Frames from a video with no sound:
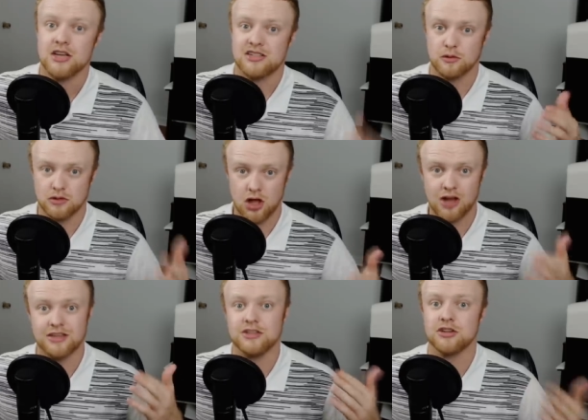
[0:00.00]
so
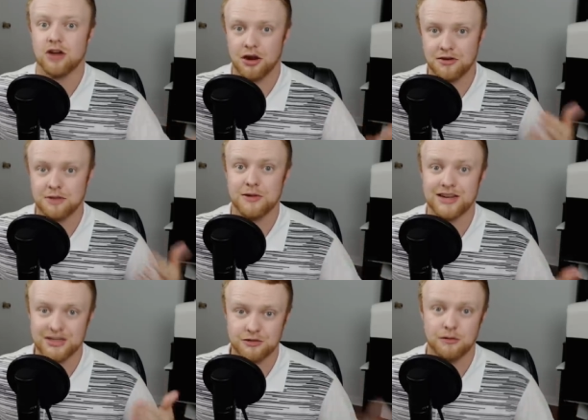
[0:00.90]
long as you're already
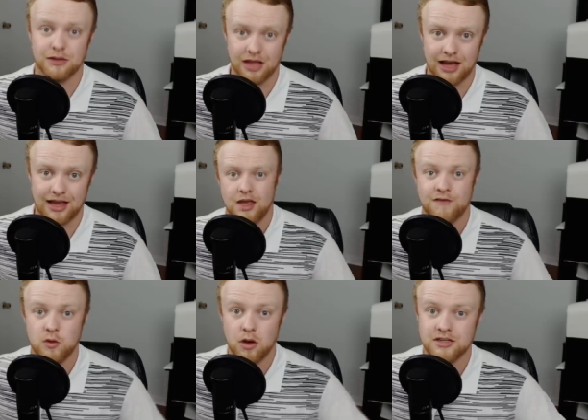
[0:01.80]
ready to apply.
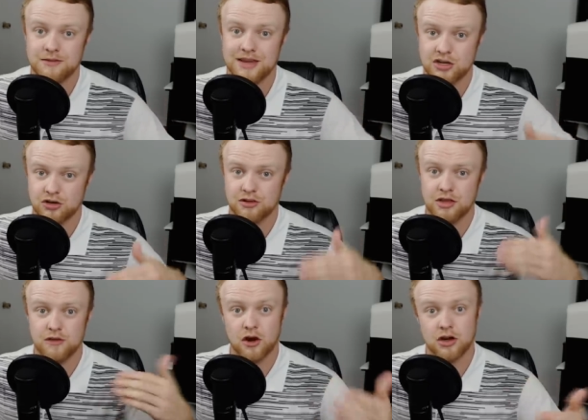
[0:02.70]
If you want to make sure that
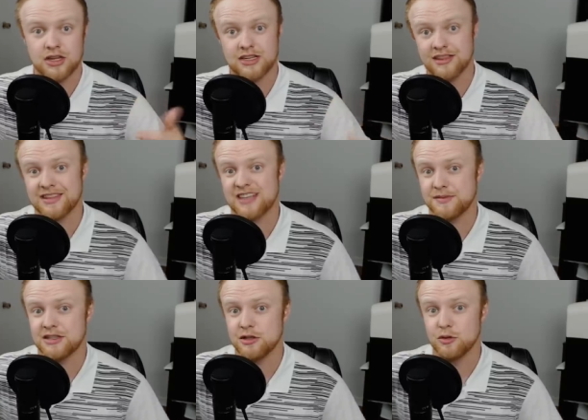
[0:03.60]
you've already done the
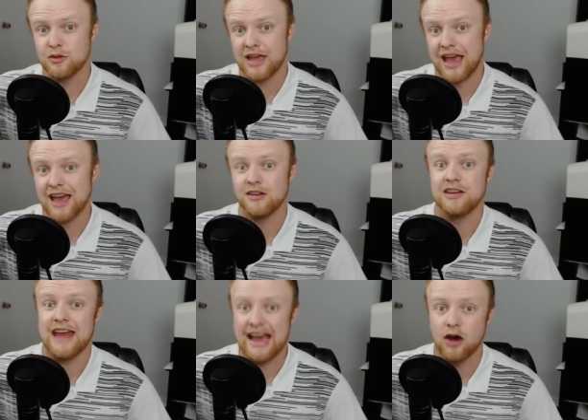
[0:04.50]
steps that you
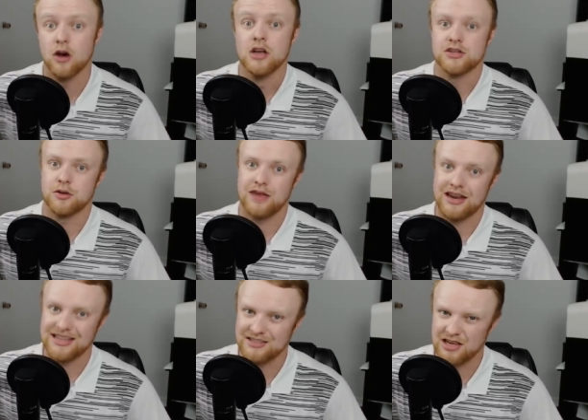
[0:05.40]
can now so
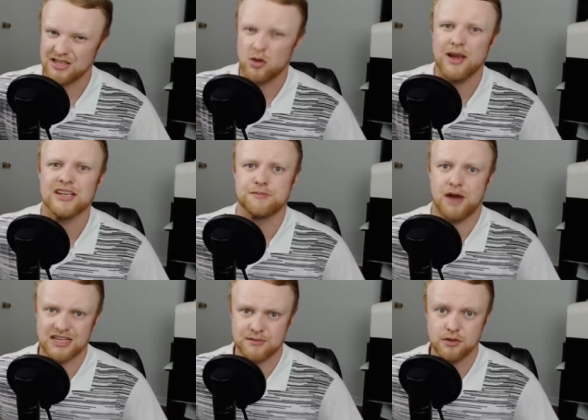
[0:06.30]
that it's as quick as
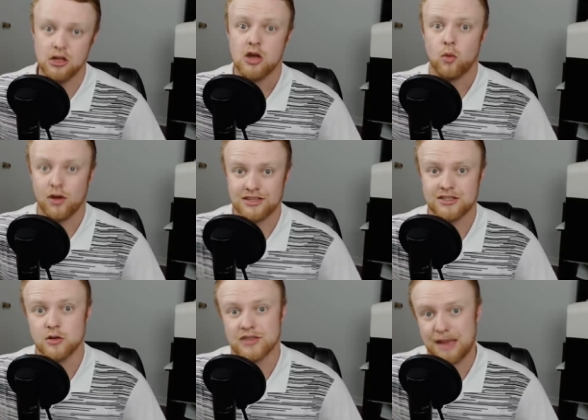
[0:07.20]
possible once
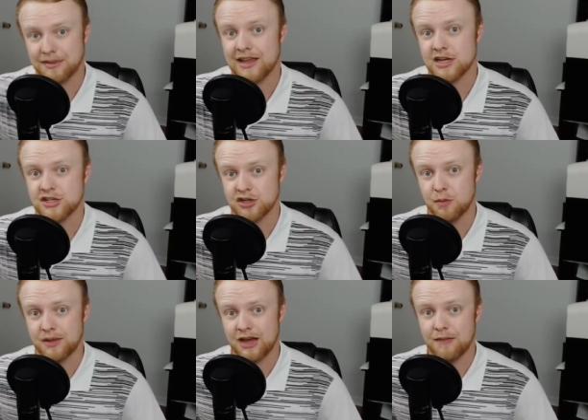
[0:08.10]
those applications
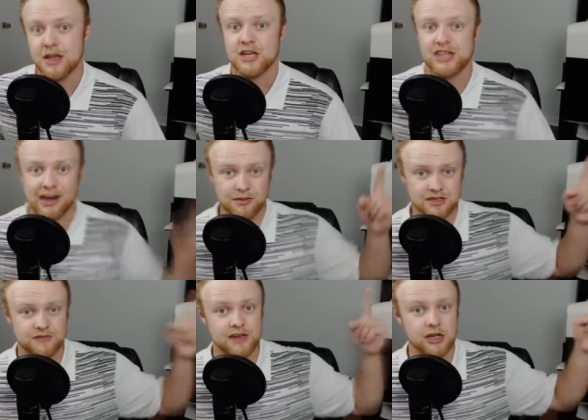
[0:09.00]
open up, check out
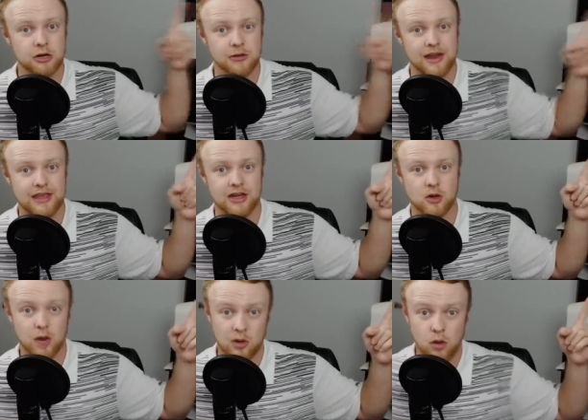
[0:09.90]
this video right here
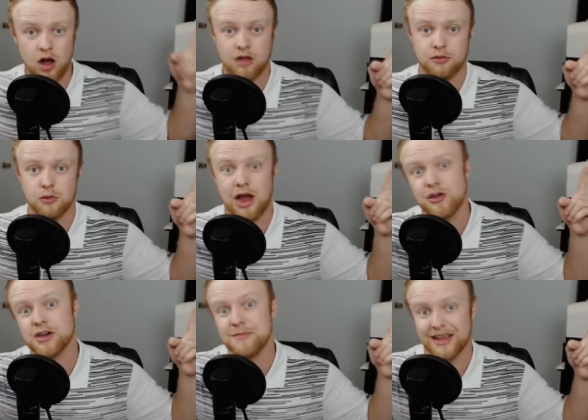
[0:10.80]
where I walk through how
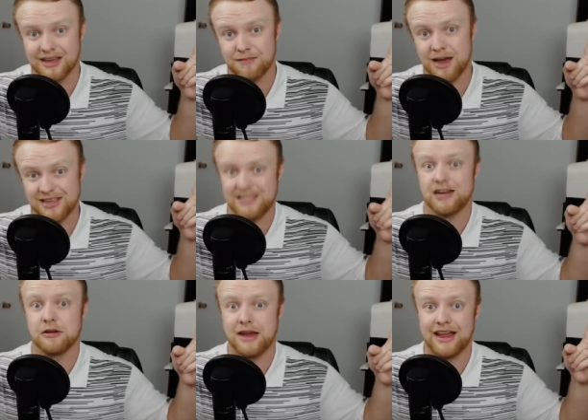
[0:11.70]
you can make a
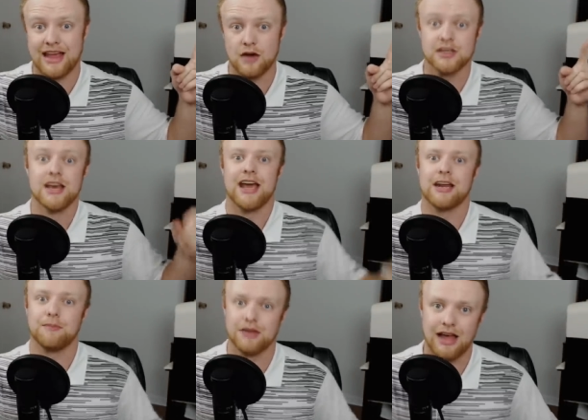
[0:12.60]
MyCRA account
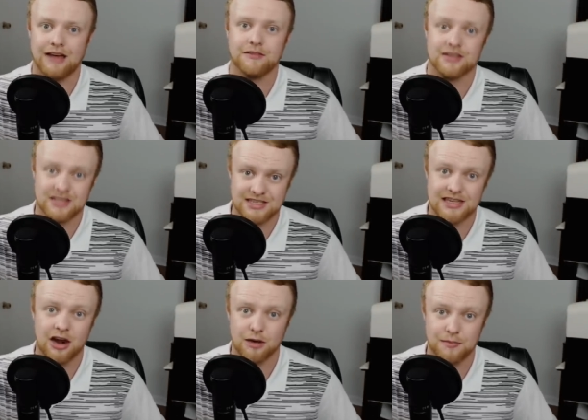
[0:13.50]
and apply for the
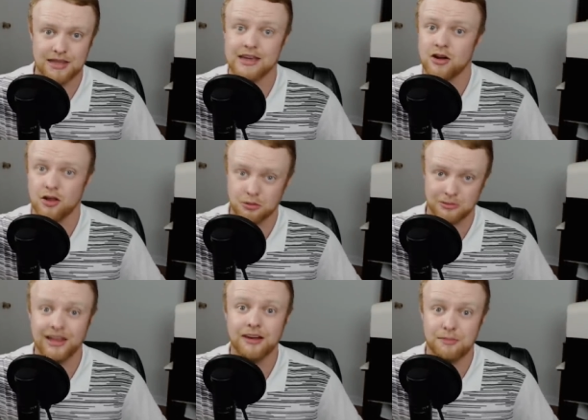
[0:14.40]
CRB and all the related